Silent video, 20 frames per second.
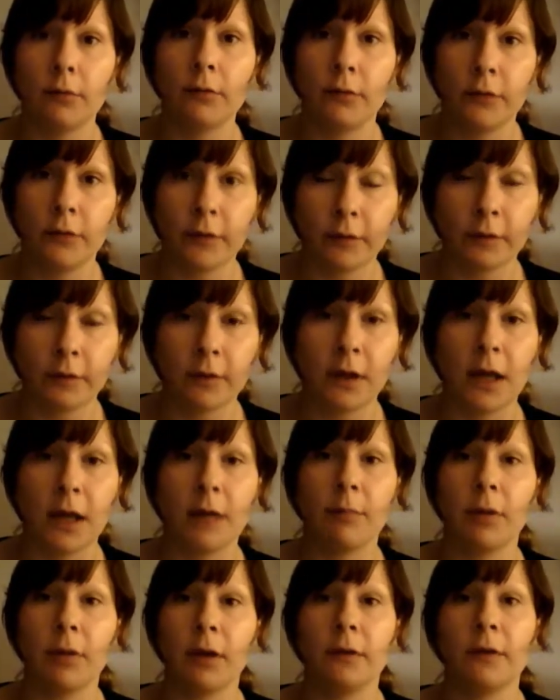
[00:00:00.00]
to
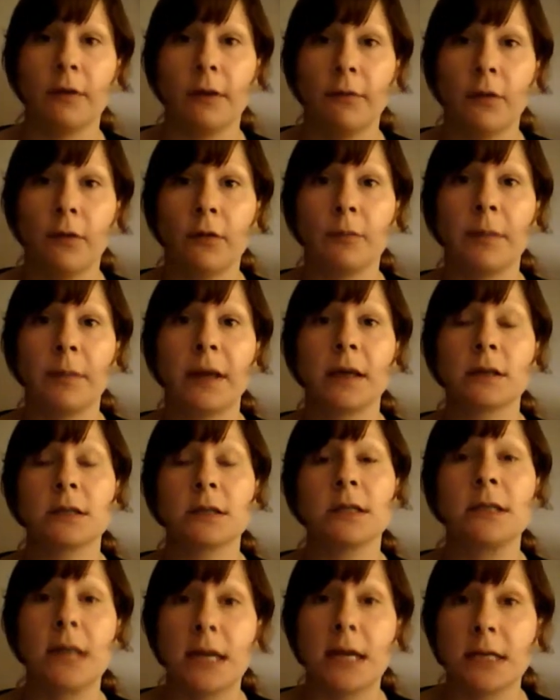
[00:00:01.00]
sleep as if I was being
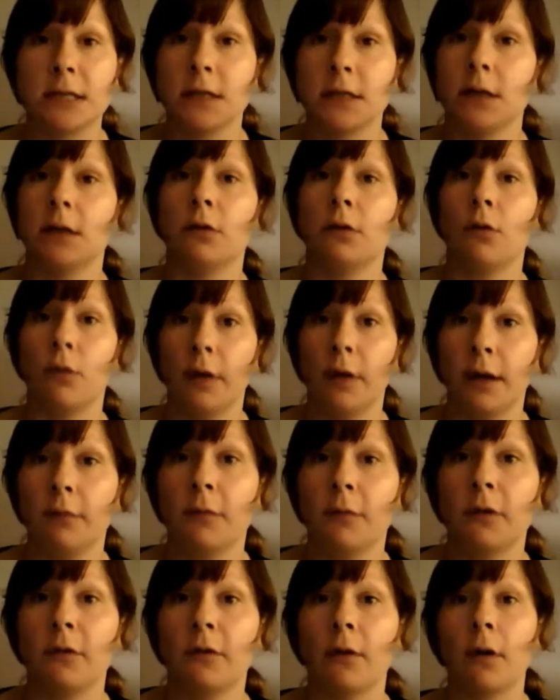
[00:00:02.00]
sedated or
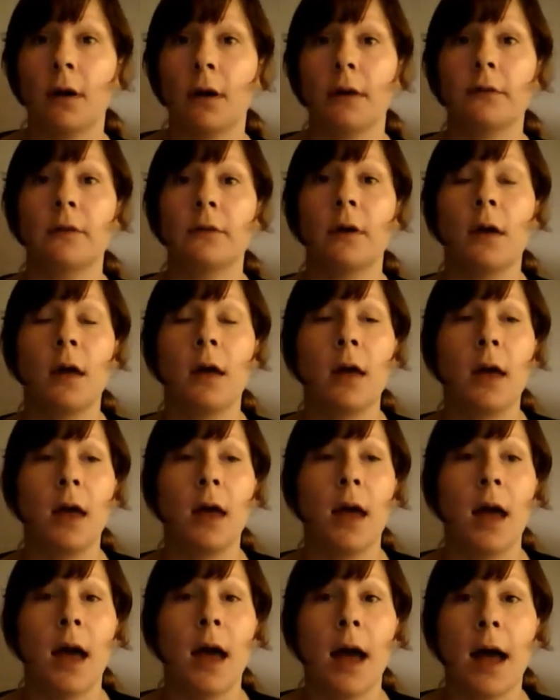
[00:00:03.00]
hypnotised.
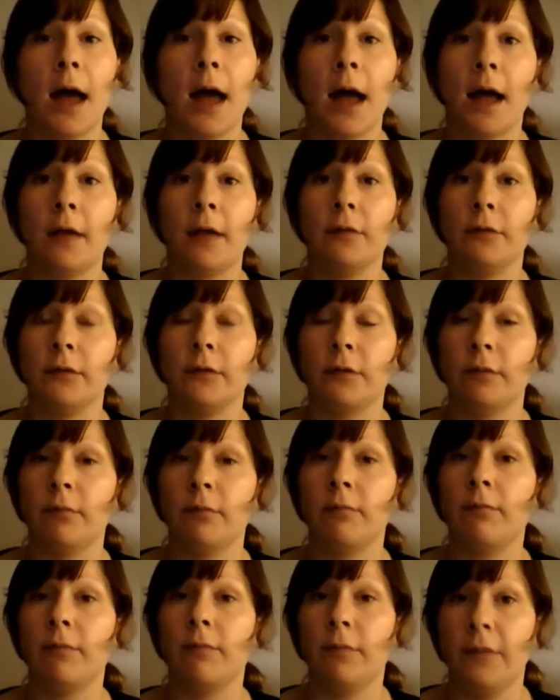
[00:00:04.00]
And
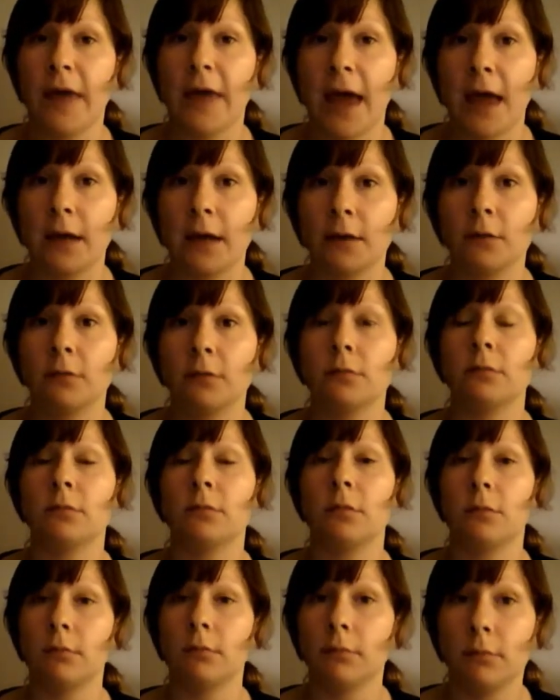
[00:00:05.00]
then
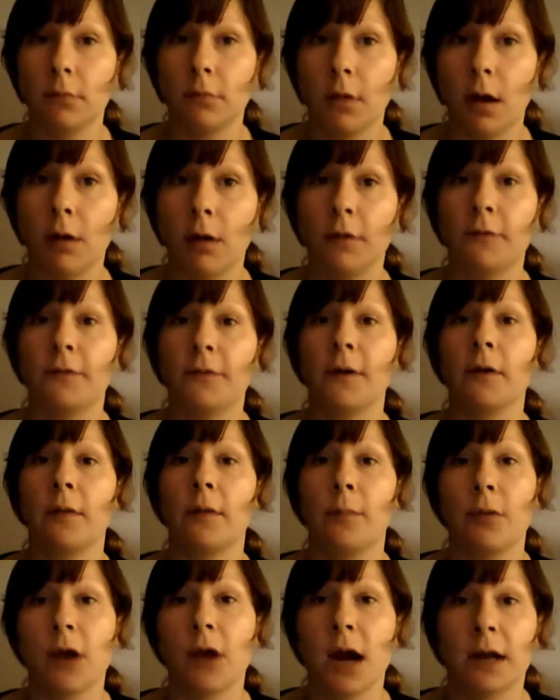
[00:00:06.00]
I would feel
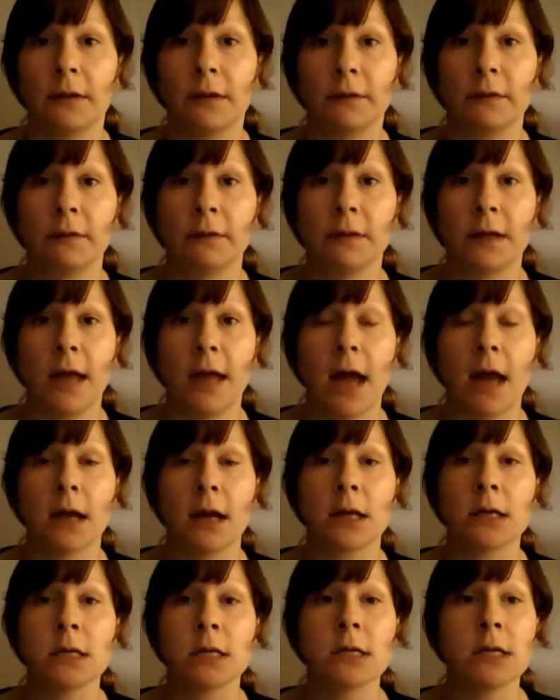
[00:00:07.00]
the paralysis again.